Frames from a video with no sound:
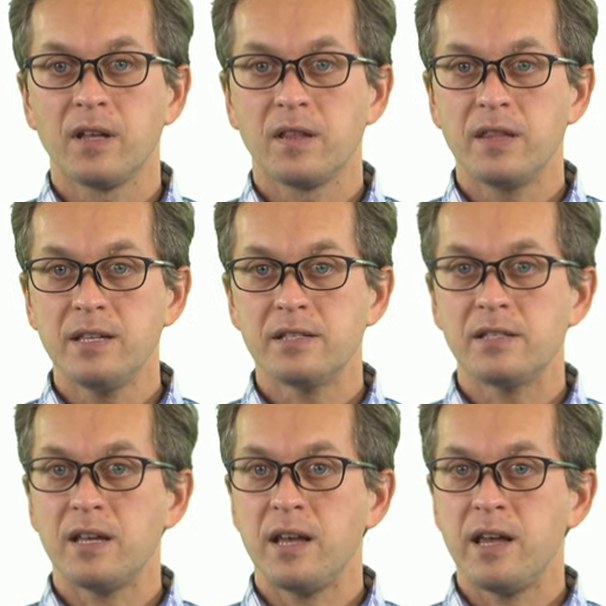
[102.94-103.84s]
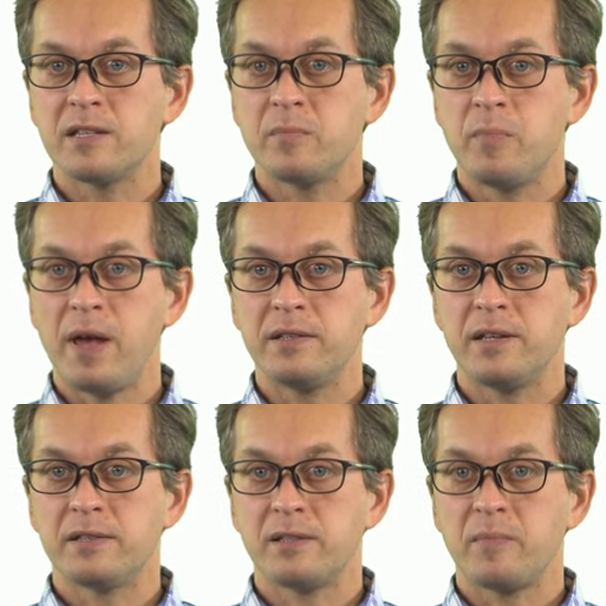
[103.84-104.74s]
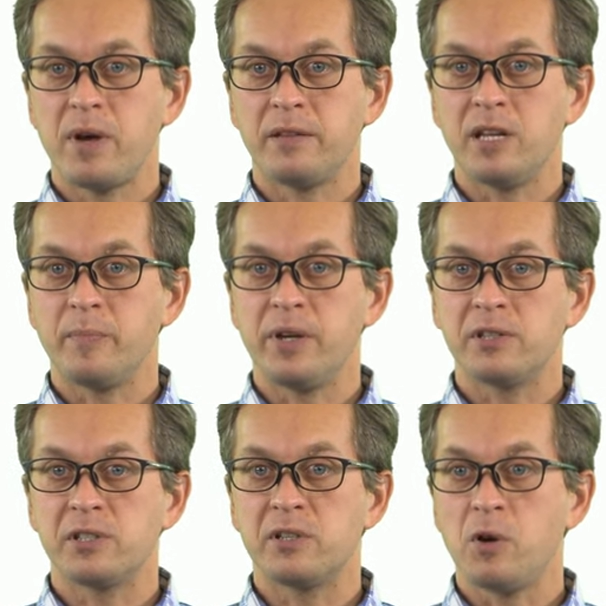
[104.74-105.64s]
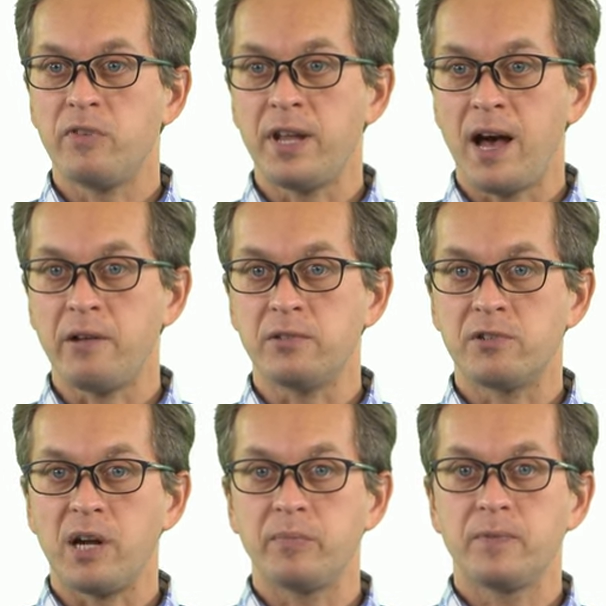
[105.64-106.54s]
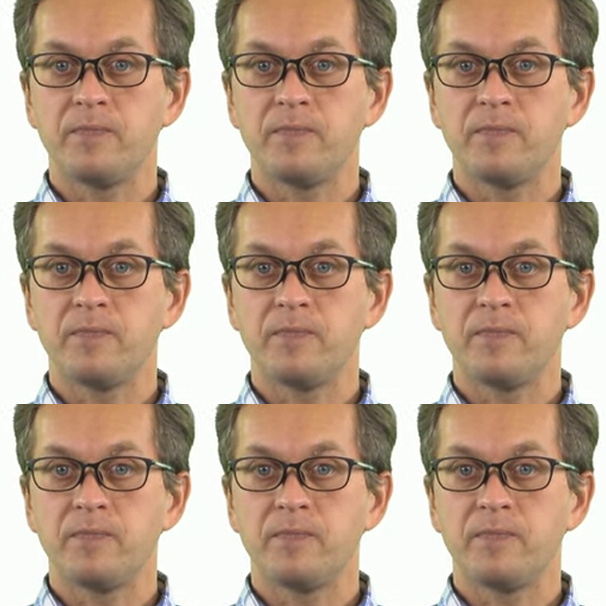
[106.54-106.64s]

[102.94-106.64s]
This is a basic schematic picture of an ion trap.